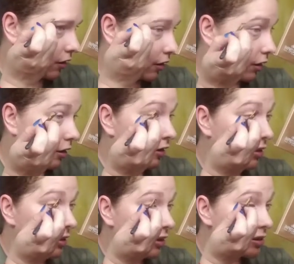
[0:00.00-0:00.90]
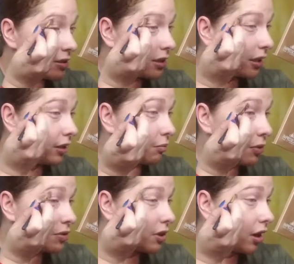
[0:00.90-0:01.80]
Yeah, that's not the
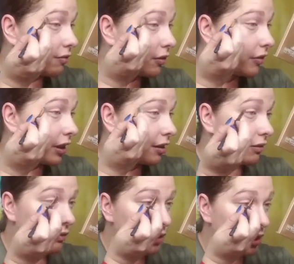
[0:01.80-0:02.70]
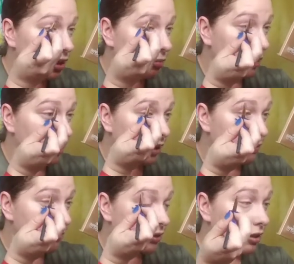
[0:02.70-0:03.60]
most awful thing I've ever done in my life.
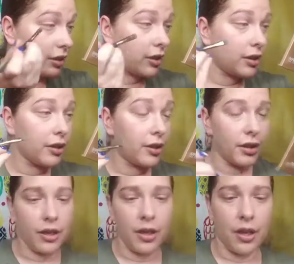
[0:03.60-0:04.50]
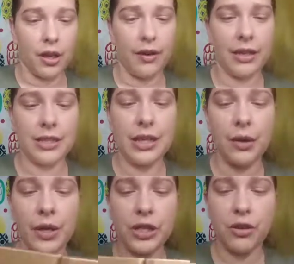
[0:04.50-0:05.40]
Alright, so
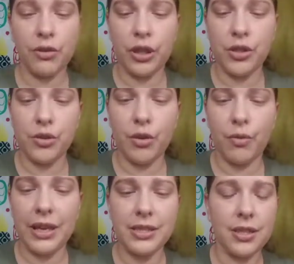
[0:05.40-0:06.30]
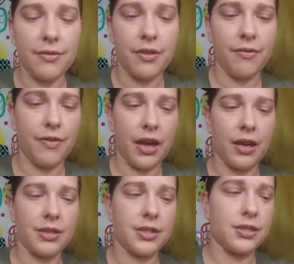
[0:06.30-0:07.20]
now I generally do the rest of the
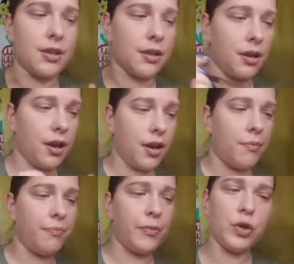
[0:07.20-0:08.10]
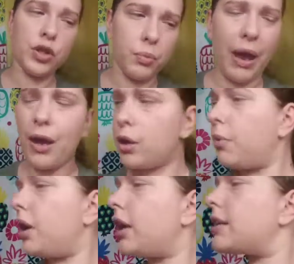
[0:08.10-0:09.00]
face. Usually powder
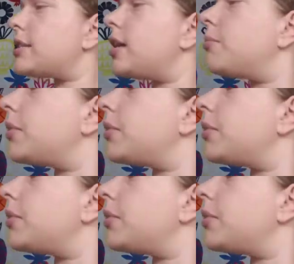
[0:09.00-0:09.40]
products, I'm